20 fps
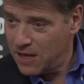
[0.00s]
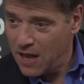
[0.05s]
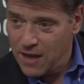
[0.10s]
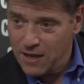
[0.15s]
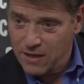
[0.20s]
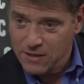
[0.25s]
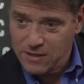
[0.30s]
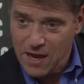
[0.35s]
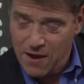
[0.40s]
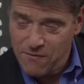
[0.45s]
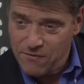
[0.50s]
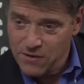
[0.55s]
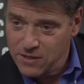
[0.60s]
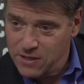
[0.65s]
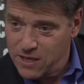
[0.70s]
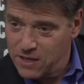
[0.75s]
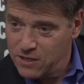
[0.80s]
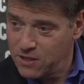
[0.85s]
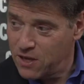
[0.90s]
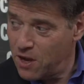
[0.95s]
like San
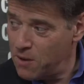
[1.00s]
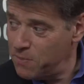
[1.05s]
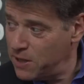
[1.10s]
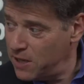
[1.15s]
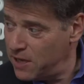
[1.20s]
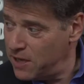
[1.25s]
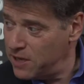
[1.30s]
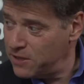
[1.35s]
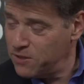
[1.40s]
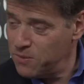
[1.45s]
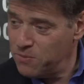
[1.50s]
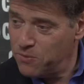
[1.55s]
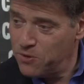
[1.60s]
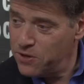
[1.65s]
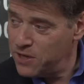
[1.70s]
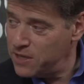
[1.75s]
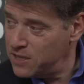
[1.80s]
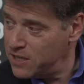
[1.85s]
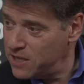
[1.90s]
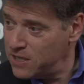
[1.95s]
Francisco, but it isn't.
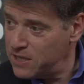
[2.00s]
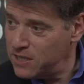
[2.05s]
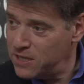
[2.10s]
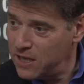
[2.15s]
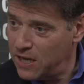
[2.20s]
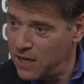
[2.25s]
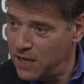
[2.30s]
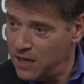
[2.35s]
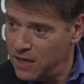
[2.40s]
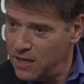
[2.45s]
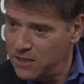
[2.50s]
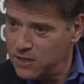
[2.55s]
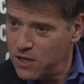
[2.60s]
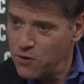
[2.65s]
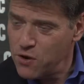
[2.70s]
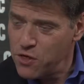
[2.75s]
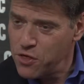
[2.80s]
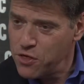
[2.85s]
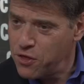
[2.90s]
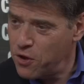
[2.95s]
We're in D.C. Is
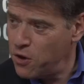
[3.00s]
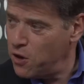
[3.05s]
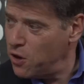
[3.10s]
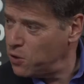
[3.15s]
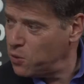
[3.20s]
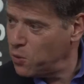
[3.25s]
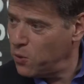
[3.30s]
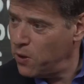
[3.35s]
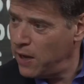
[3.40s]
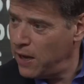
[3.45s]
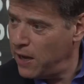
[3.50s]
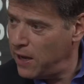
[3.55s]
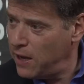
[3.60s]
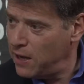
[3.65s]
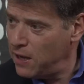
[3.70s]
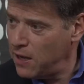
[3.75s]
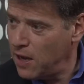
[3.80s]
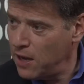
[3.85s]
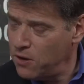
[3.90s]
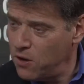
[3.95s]
there a third
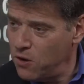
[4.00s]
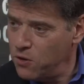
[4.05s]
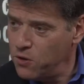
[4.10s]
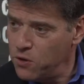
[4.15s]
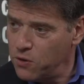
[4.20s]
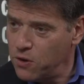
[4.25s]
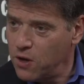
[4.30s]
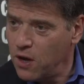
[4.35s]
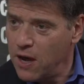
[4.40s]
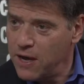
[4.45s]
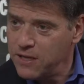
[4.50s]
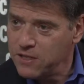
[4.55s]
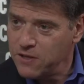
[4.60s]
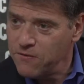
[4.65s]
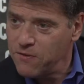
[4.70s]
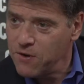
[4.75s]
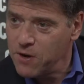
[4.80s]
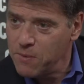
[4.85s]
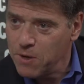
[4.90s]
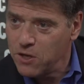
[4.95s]
way? I know you guys
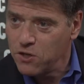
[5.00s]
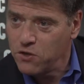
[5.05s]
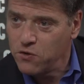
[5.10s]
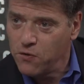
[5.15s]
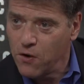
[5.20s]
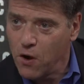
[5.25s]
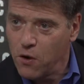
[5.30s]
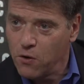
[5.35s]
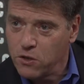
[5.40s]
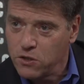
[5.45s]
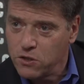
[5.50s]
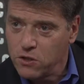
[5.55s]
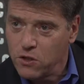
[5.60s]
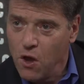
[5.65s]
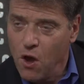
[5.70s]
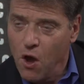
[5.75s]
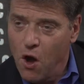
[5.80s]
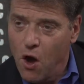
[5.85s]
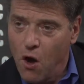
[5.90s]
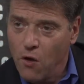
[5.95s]
are very much focused
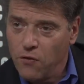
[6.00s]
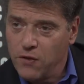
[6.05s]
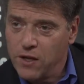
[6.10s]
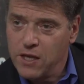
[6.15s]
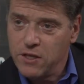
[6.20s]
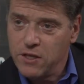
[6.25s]
on the